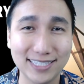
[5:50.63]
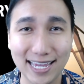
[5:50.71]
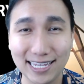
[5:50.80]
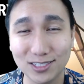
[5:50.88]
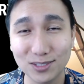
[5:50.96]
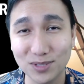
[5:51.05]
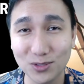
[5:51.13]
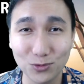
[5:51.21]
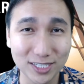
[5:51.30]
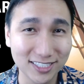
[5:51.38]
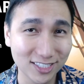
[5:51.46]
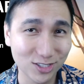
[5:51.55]
day to be
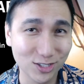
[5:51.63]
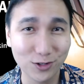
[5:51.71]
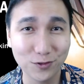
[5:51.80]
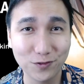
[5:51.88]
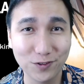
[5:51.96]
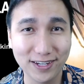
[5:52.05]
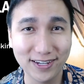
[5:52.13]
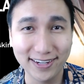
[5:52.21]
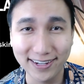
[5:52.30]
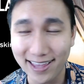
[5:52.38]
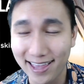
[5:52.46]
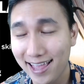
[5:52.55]

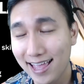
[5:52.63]
windsurfing.